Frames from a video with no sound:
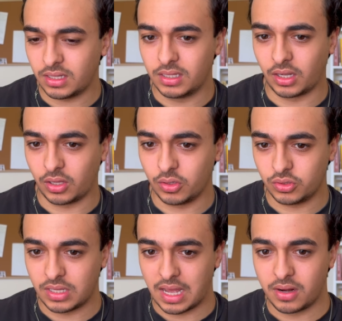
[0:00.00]
and then
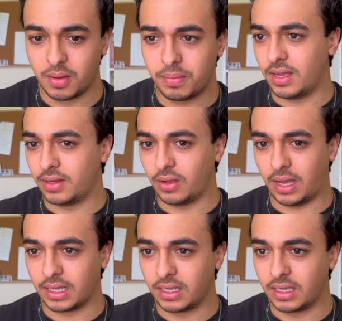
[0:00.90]
close that up. And I